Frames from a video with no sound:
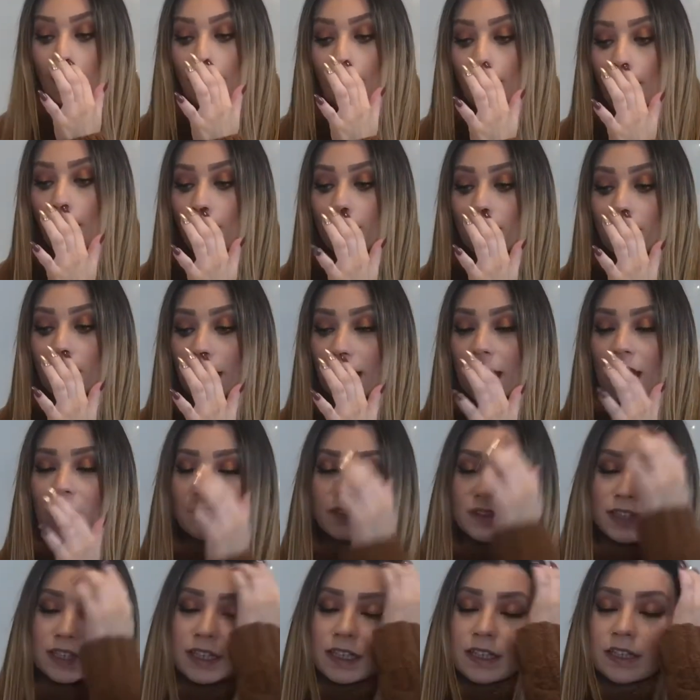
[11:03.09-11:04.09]
I
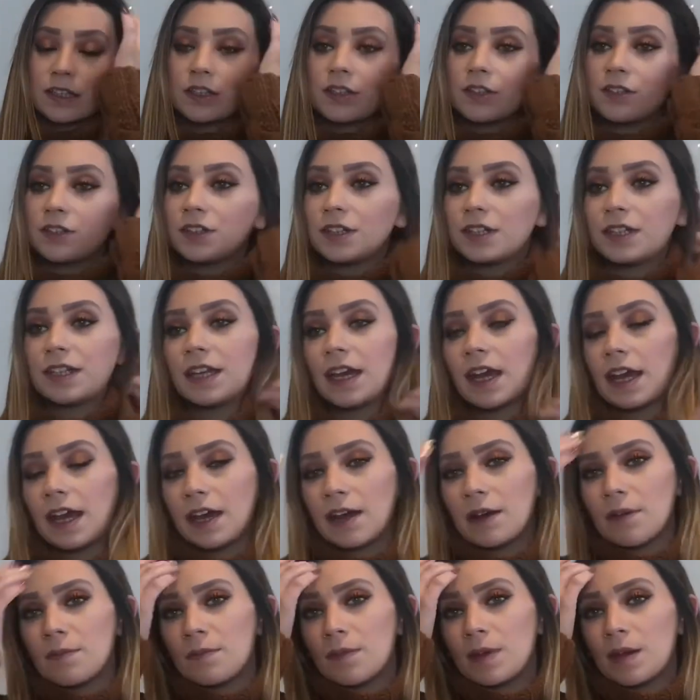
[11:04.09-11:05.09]
haven't included
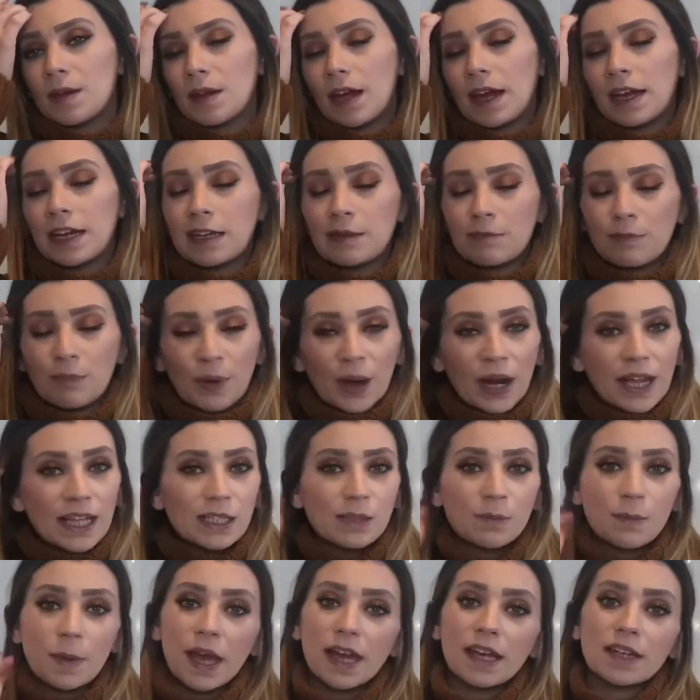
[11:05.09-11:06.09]
any
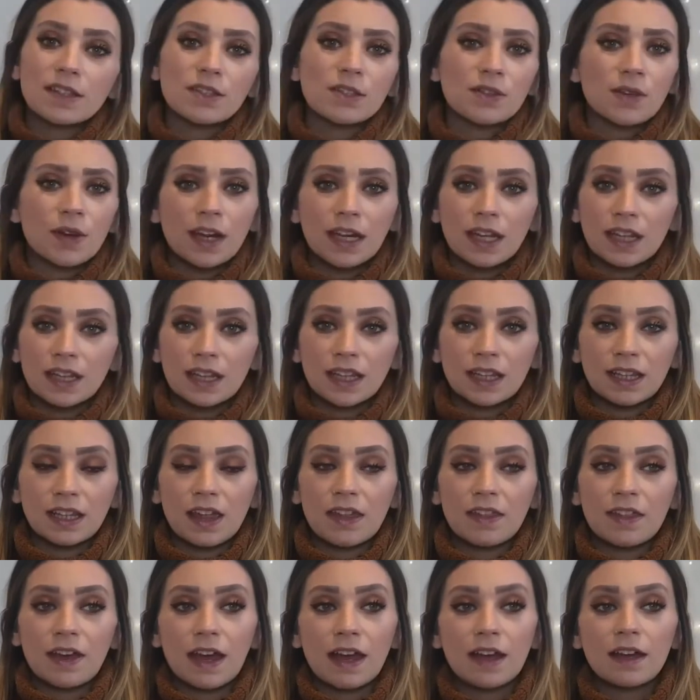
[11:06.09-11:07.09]
breast pads or anything like
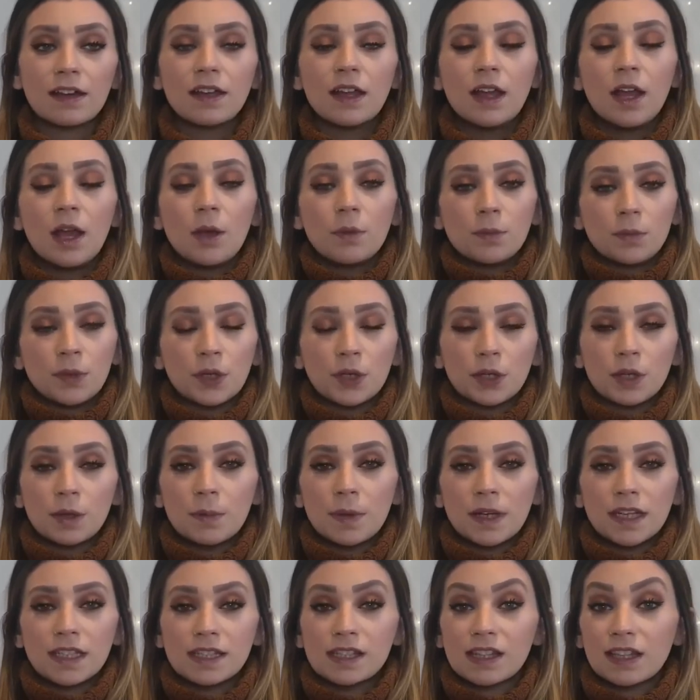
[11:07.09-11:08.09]
that, purely
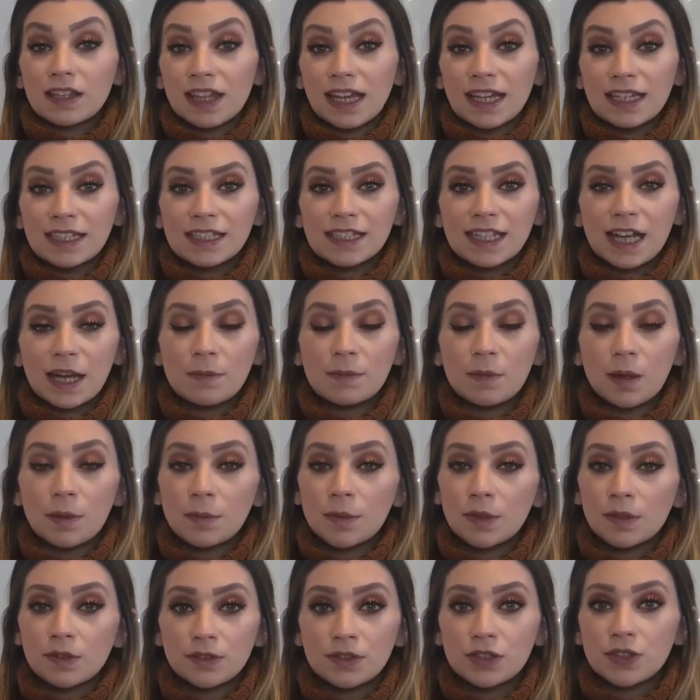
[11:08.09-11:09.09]
because the last time my
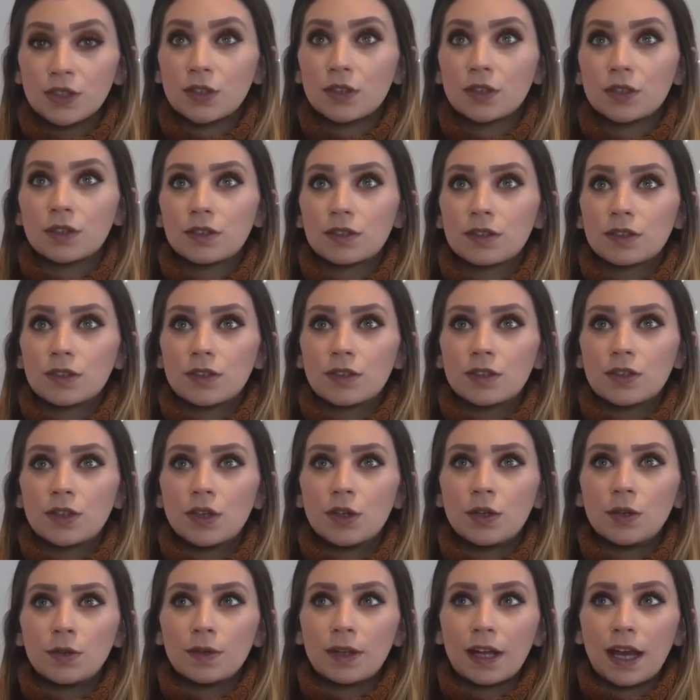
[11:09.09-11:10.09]
milk took
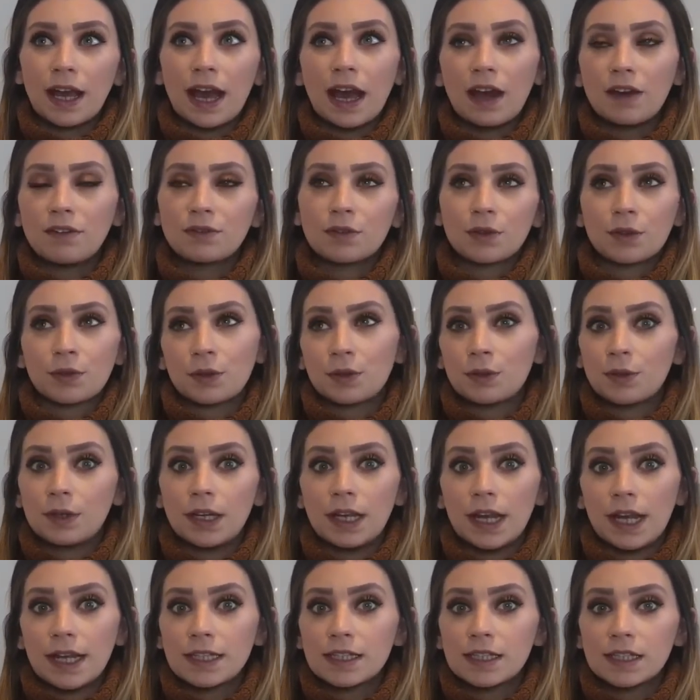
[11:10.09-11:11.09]
2.5 or 3
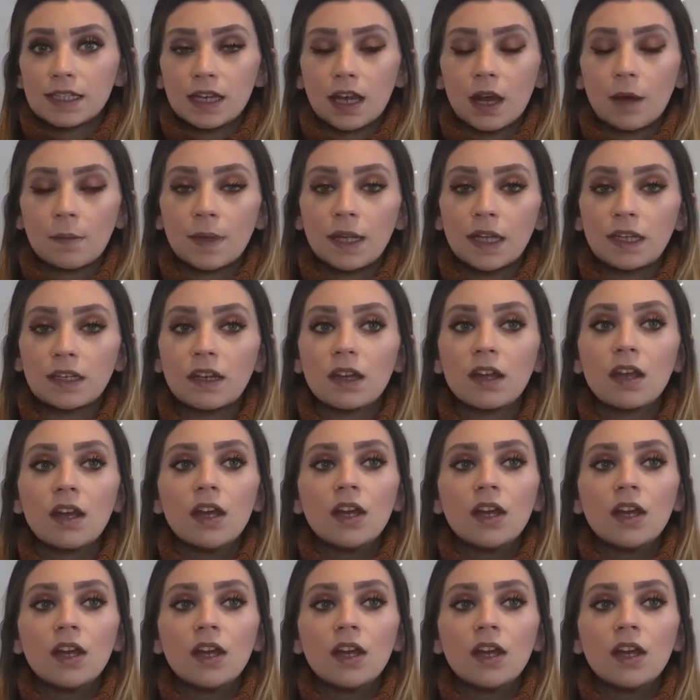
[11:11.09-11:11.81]
days to come in.